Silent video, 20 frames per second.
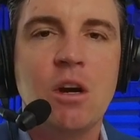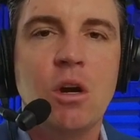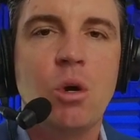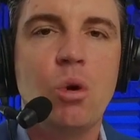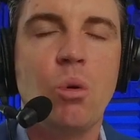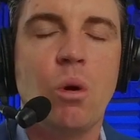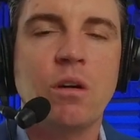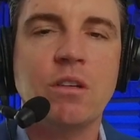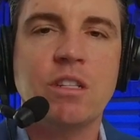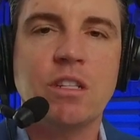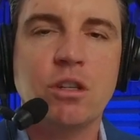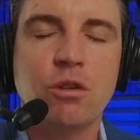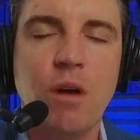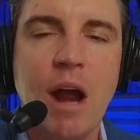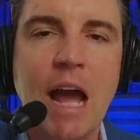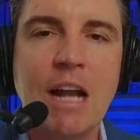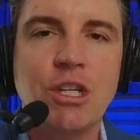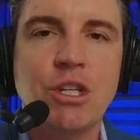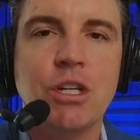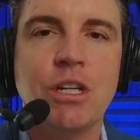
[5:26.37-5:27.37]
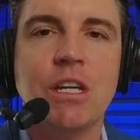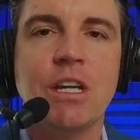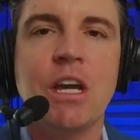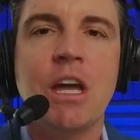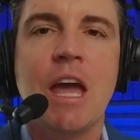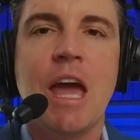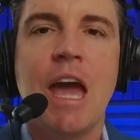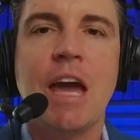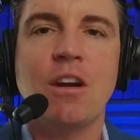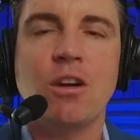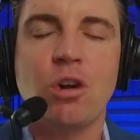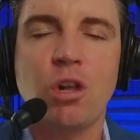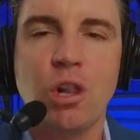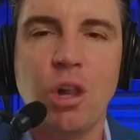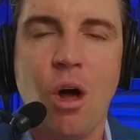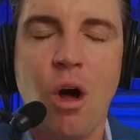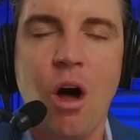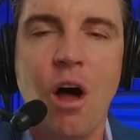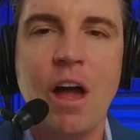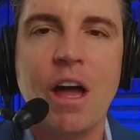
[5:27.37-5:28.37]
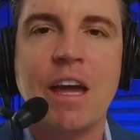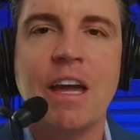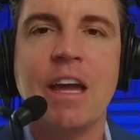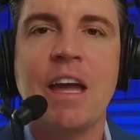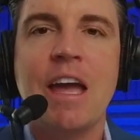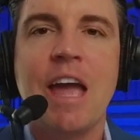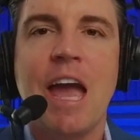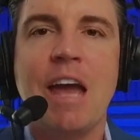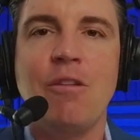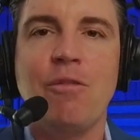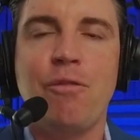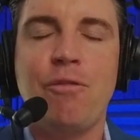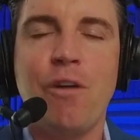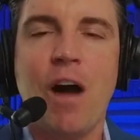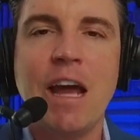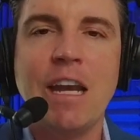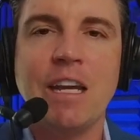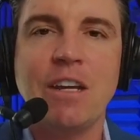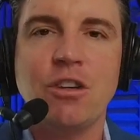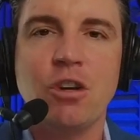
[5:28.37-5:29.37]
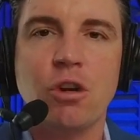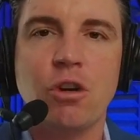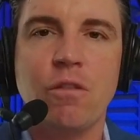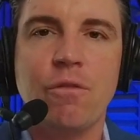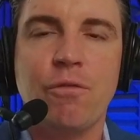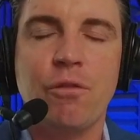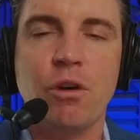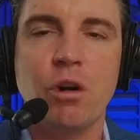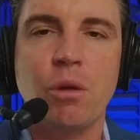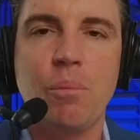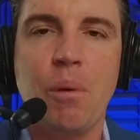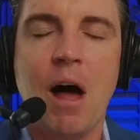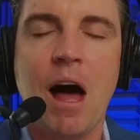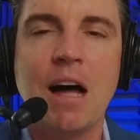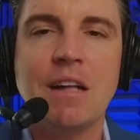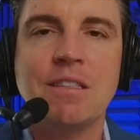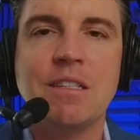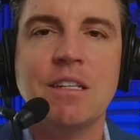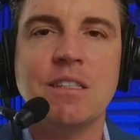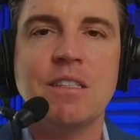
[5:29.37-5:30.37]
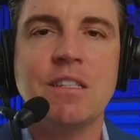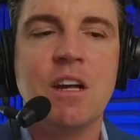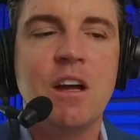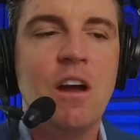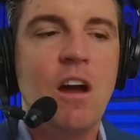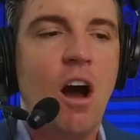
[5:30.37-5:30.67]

who are scratching and clawing and fighting for deposits